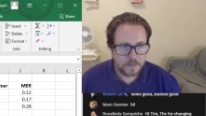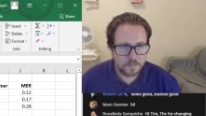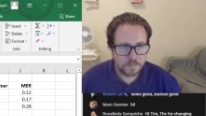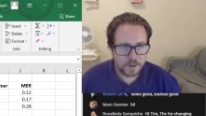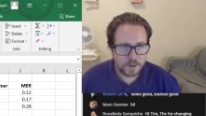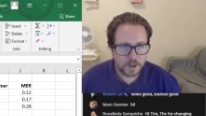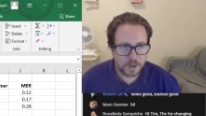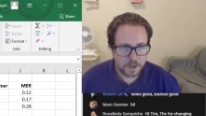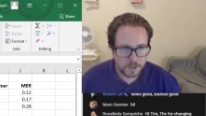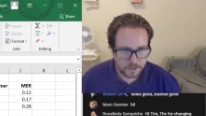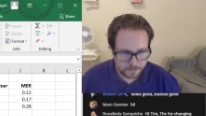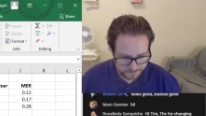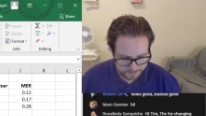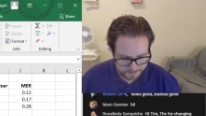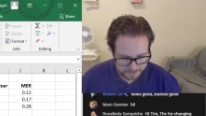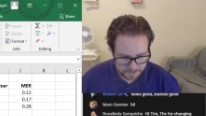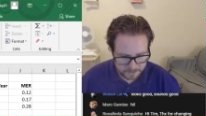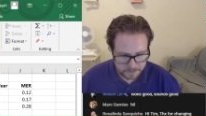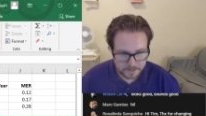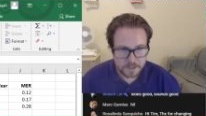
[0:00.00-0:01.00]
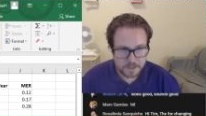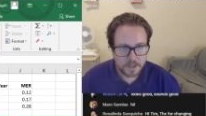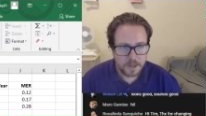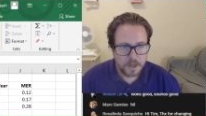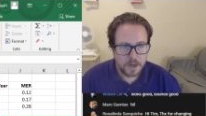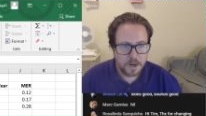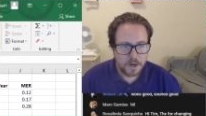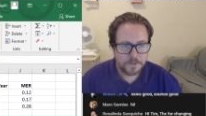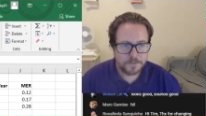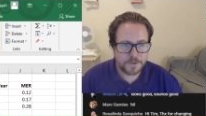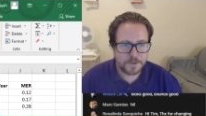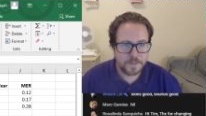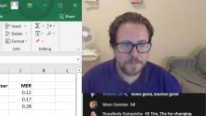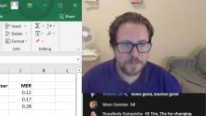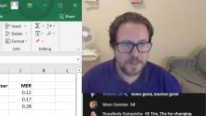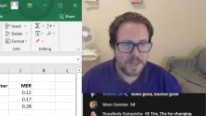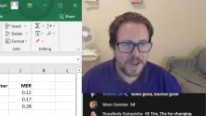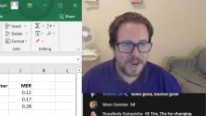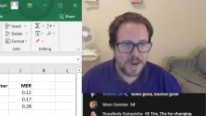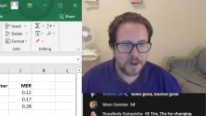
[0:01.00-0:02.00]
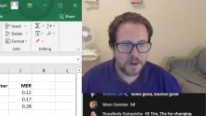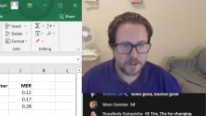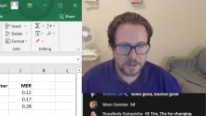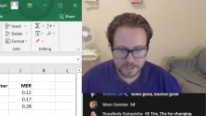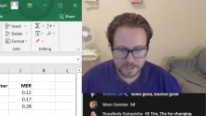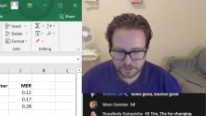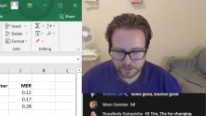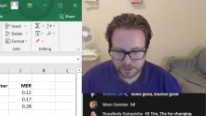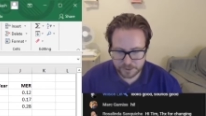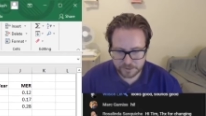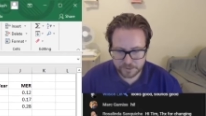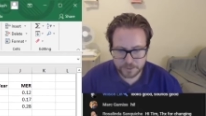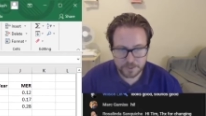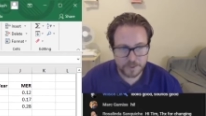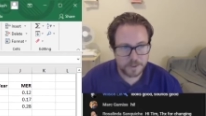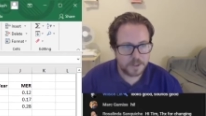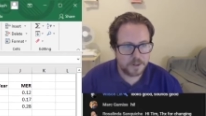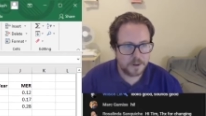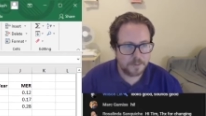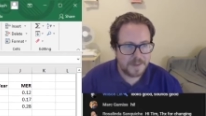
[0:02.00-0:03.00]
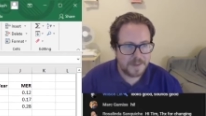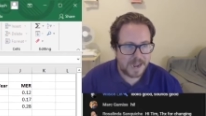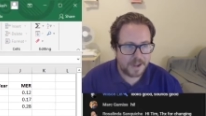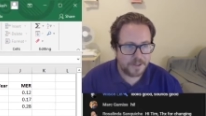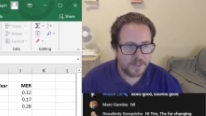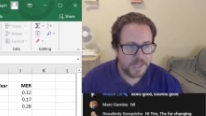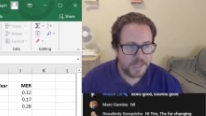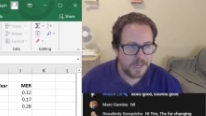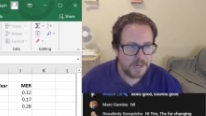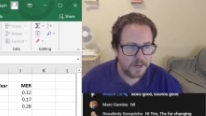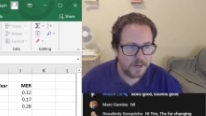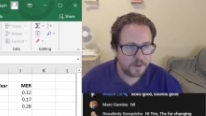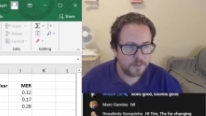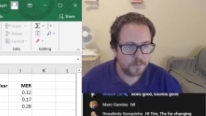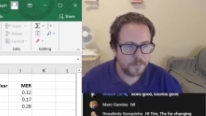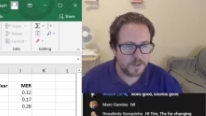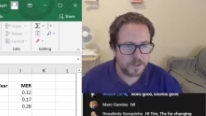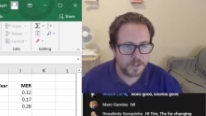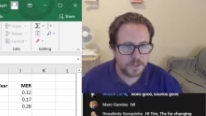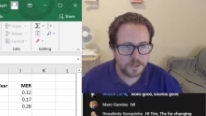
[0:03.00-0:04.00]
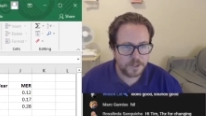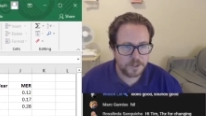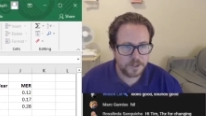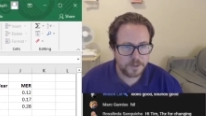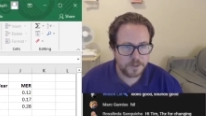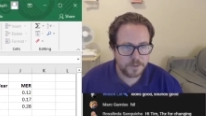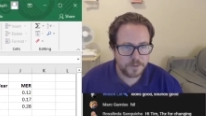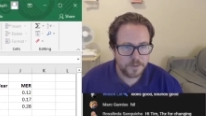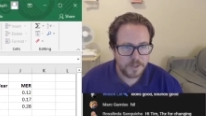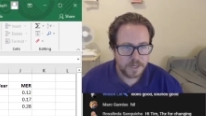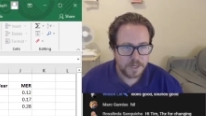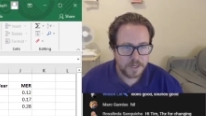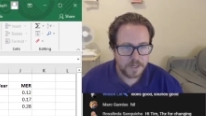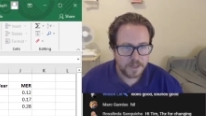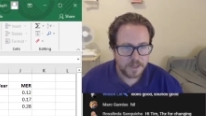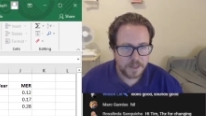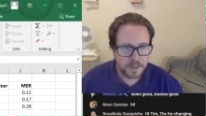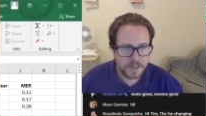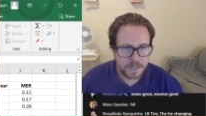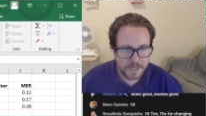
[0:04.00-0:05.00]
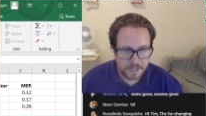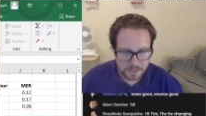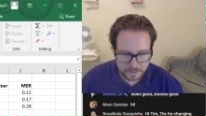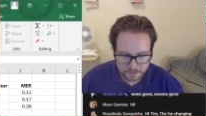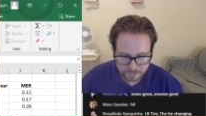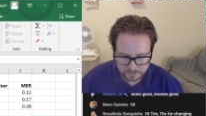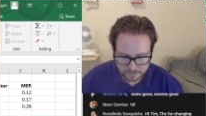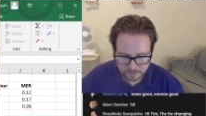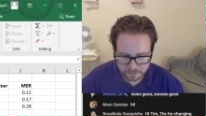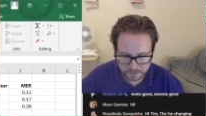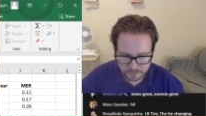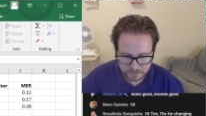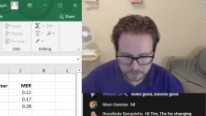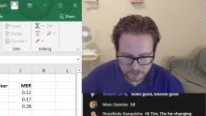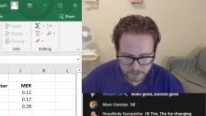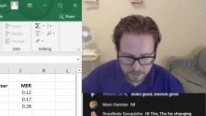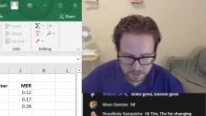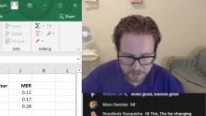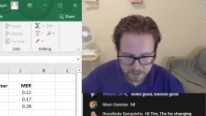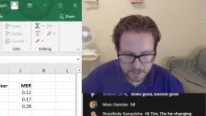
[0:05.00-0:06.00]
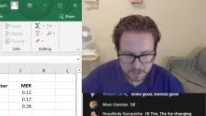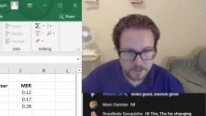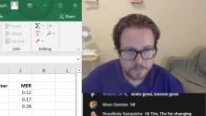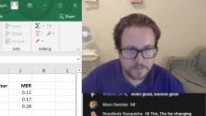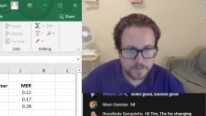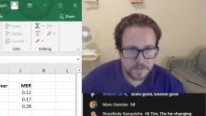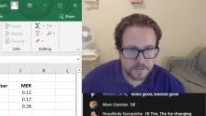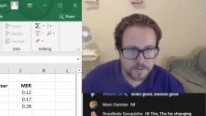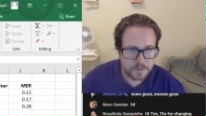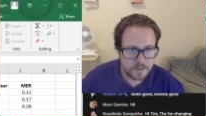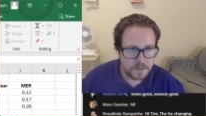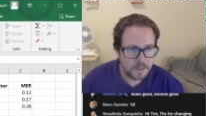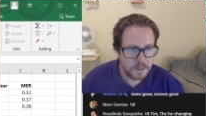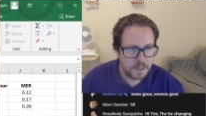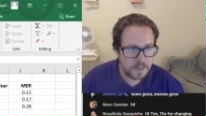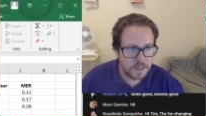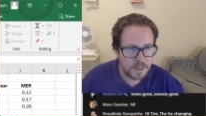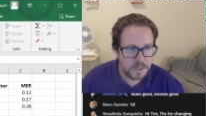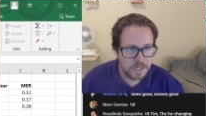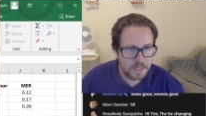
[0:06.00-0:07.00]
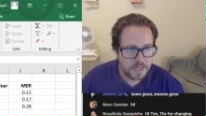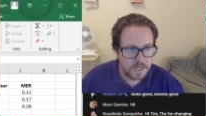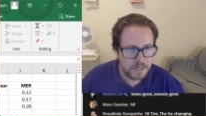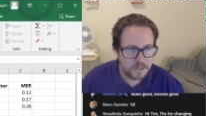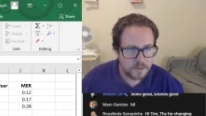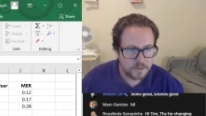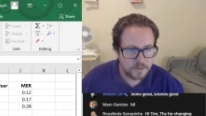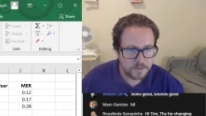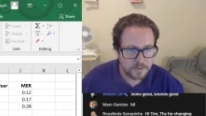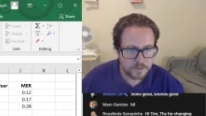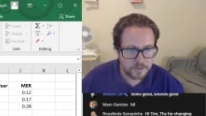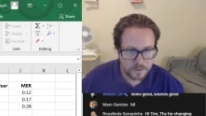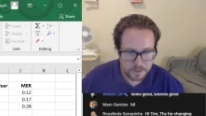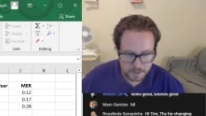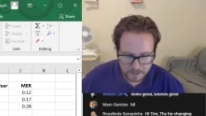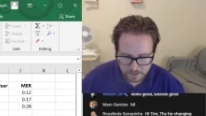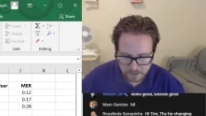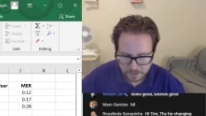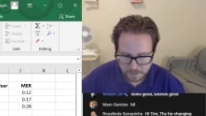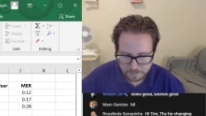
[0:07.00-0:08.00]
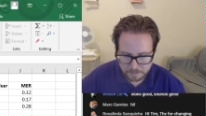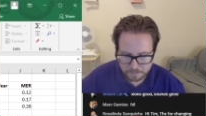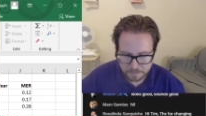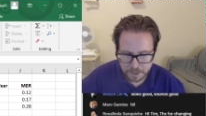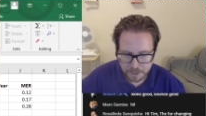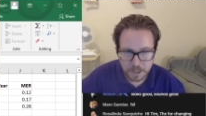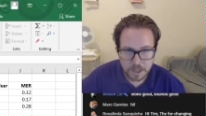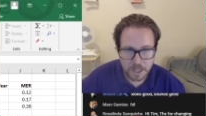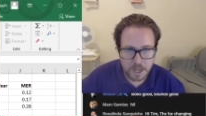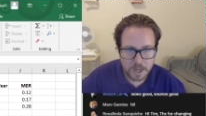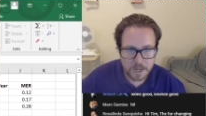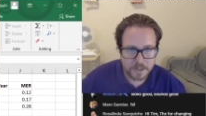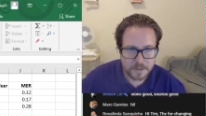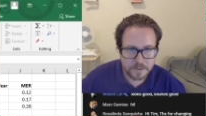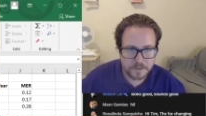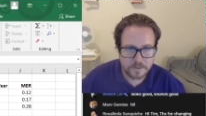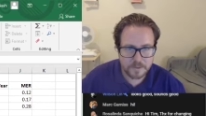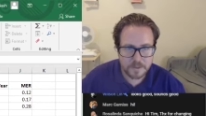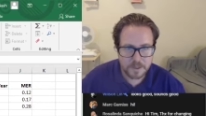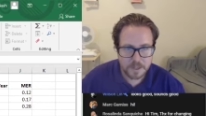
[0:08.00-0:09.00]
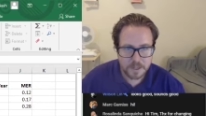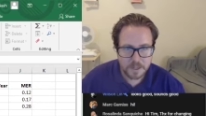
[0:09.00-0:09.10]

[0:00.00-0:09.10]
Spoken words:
Perfect. From there, let's just do a little math here. We're going to do this times this plus